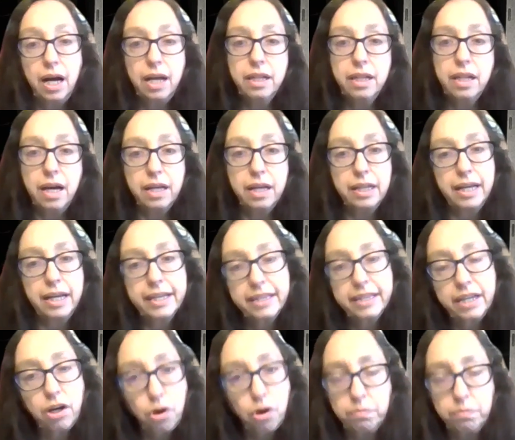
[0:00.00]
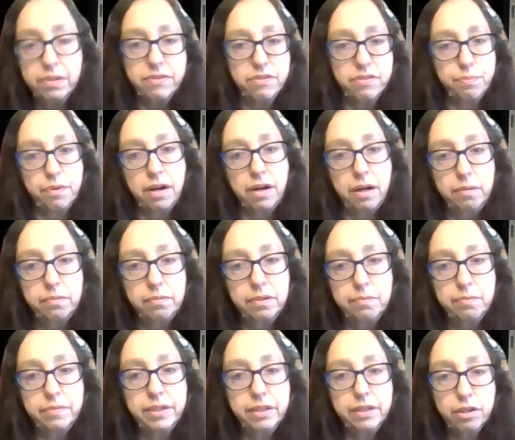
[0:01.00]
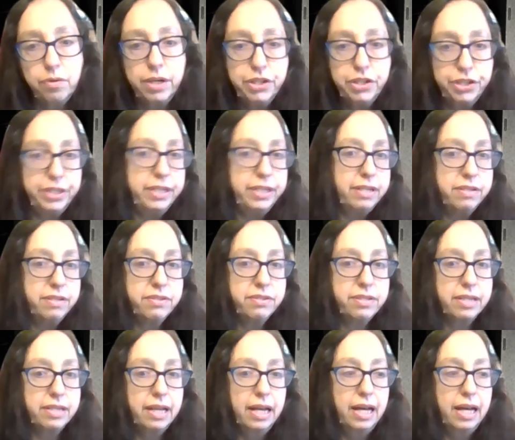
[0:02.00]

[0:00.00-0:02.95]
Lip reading: a lot like the homeless problem. The question is,